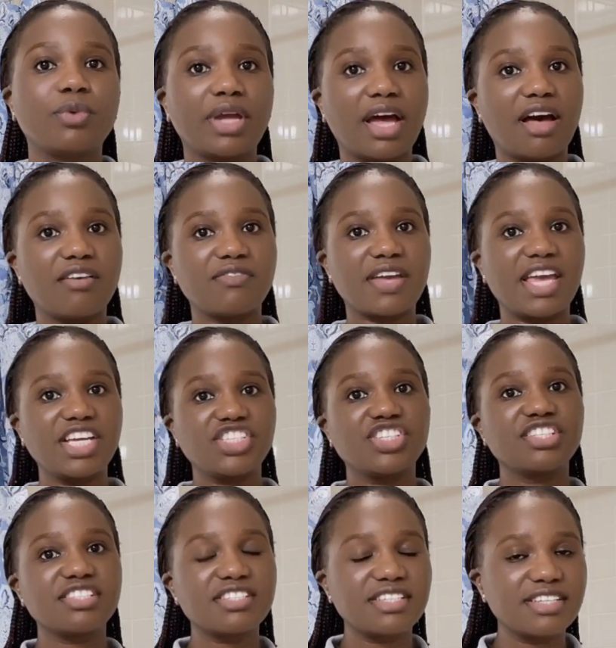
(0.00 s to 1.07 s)
we have
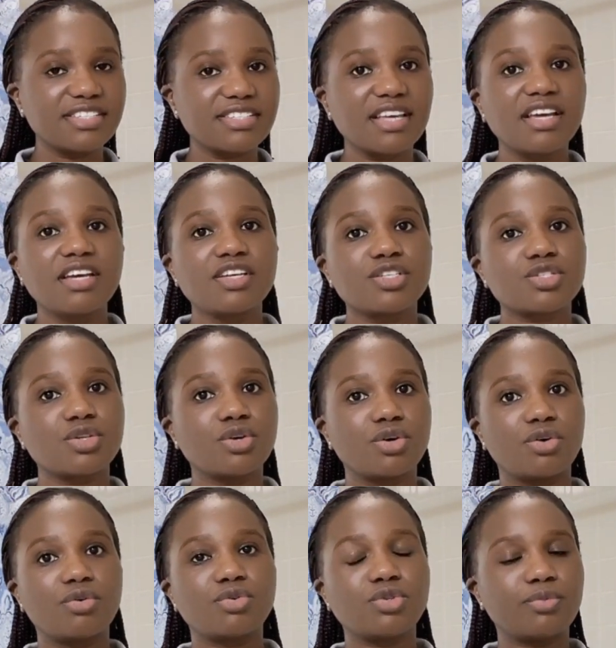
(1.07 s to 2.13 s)
agencies.
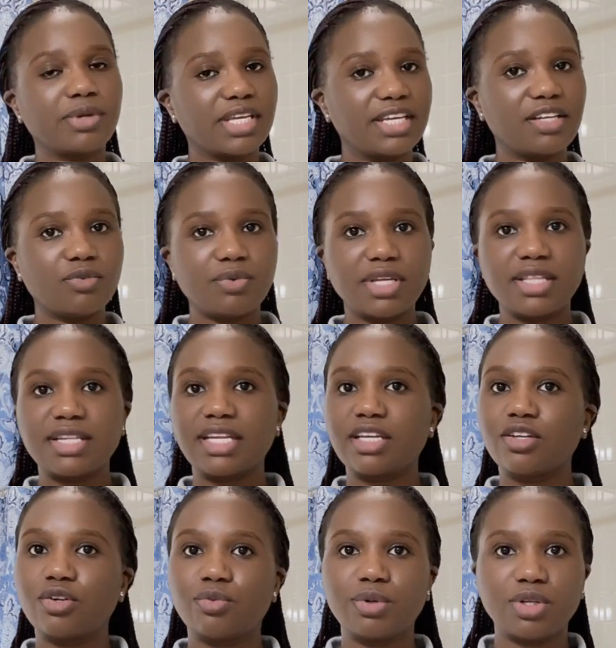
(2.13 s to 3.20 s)
So to begin with, like
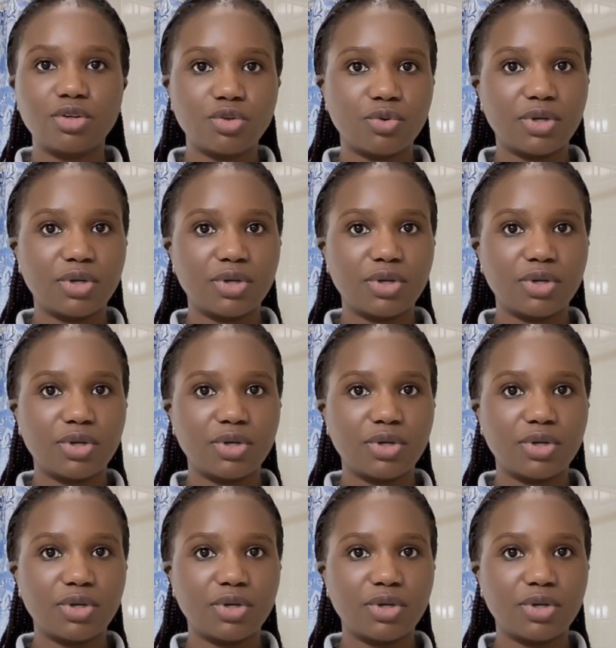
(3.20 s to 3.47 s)
we'll go to